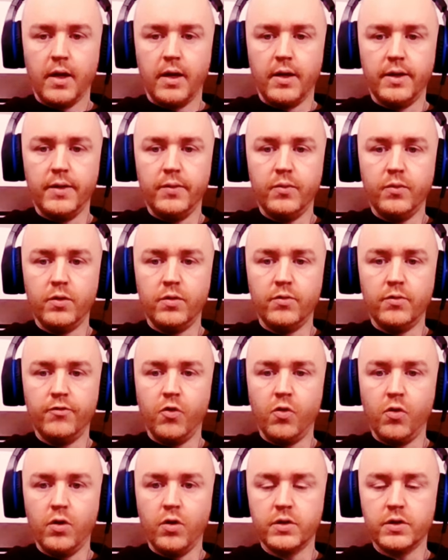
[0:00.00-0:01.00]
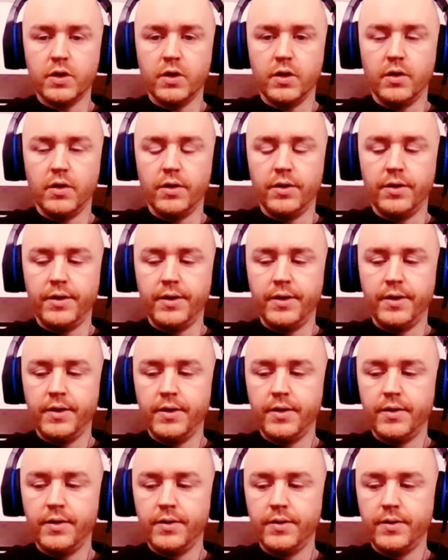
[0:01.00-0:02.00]
And it will focus on
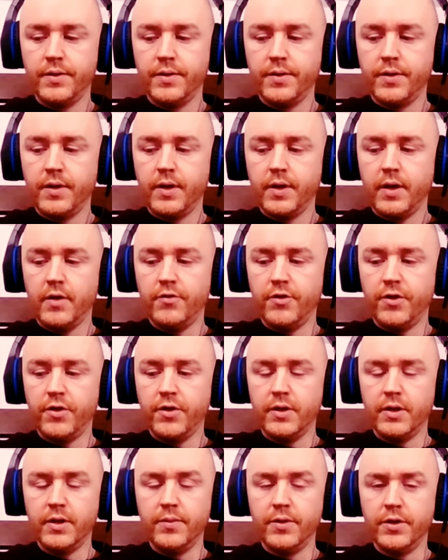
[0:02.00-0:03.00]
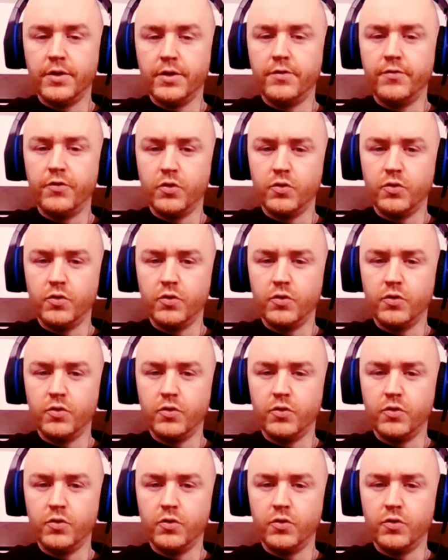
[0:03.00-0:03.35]
a very limited